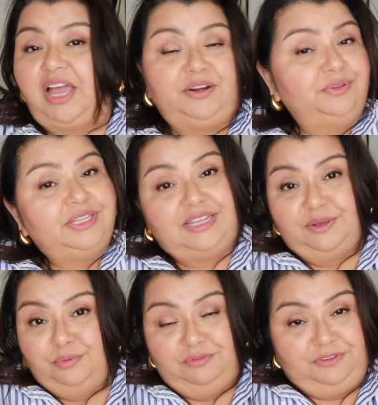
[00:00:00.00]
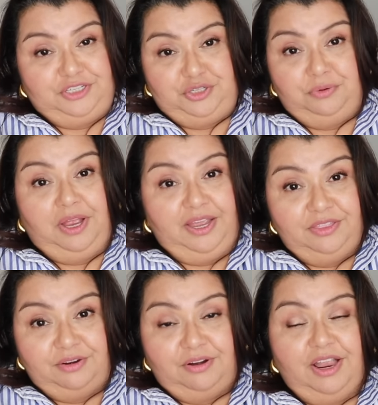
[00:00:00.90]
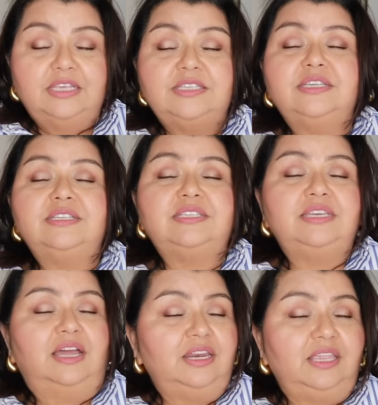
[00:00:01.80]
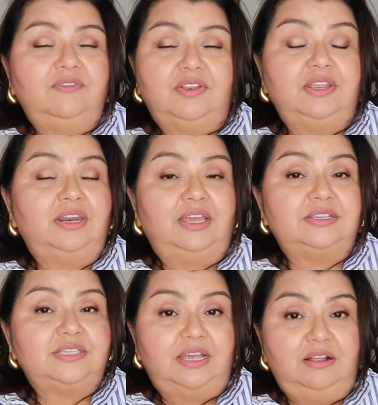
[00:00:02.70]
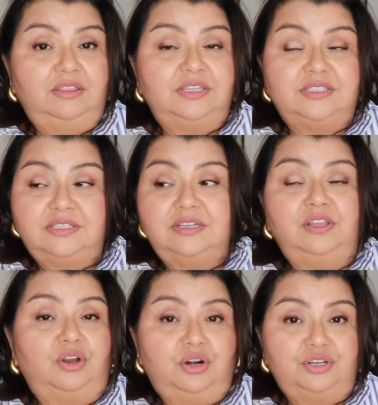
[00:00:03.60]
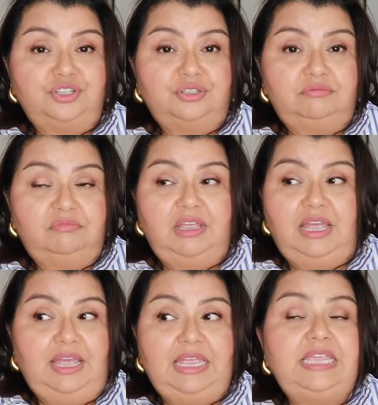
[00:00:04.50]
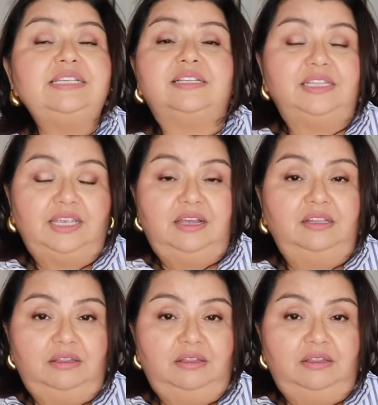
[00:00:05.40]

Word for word: I don't think it will fit you either. This is not even an X L. This is a large, easily a